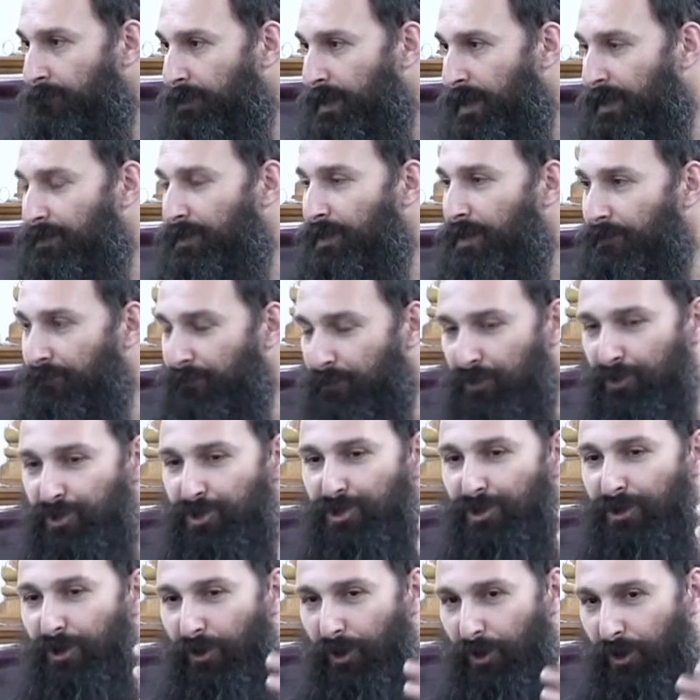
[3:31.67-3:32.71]
And the
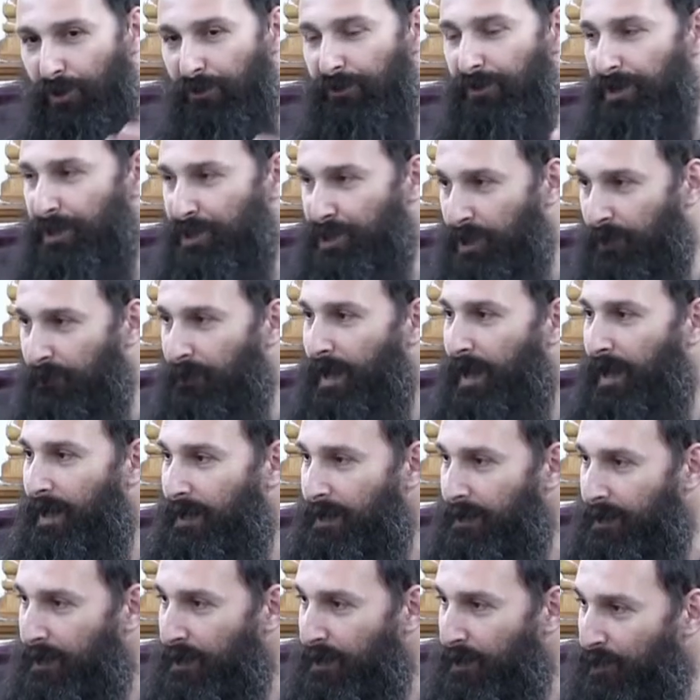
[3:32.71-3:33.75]
levush, all the
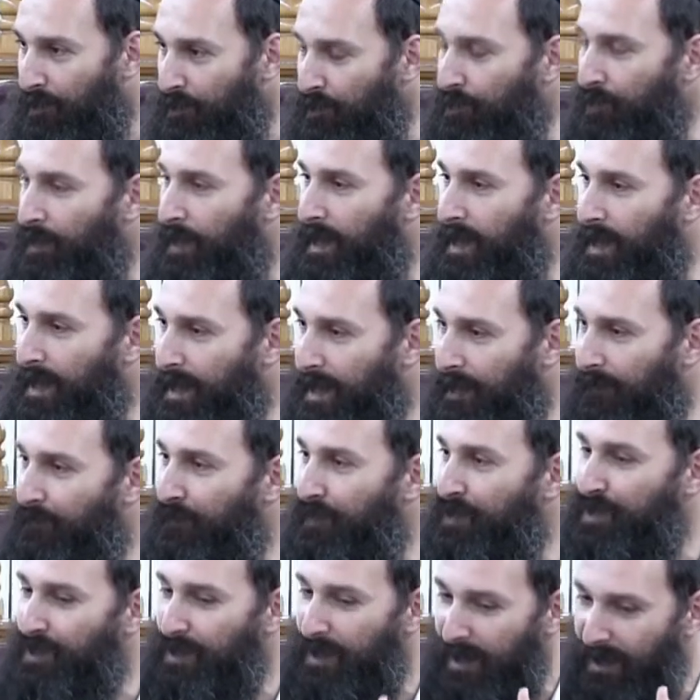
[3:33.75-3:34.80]
neshama, ruach and
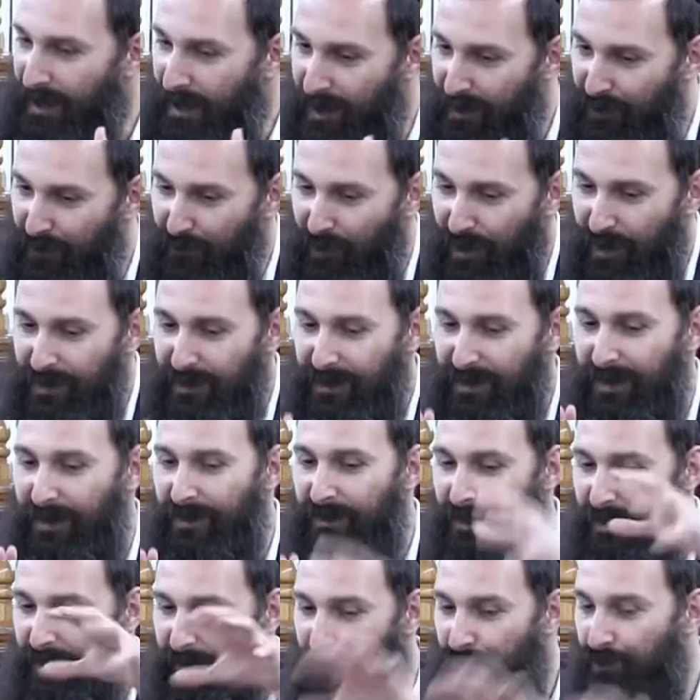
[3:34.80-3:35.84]
nefesh, they get dressed
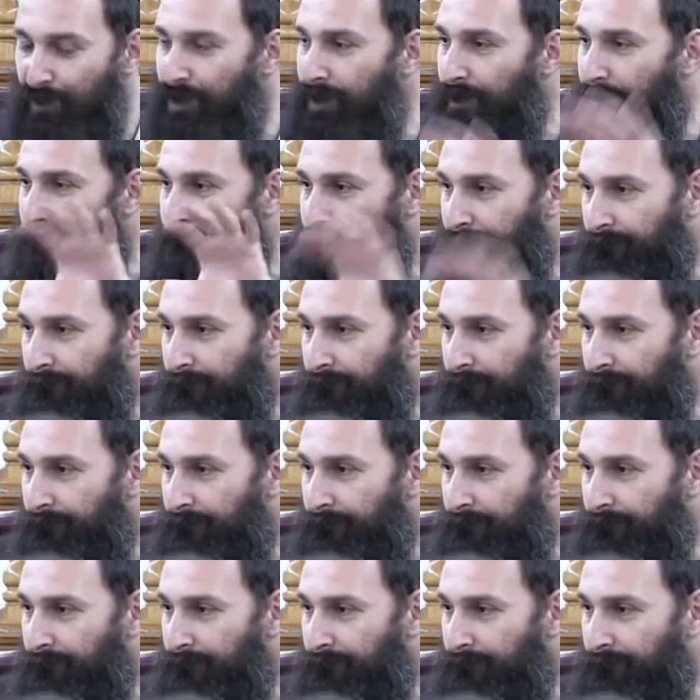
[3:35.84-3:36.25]
in the levushim.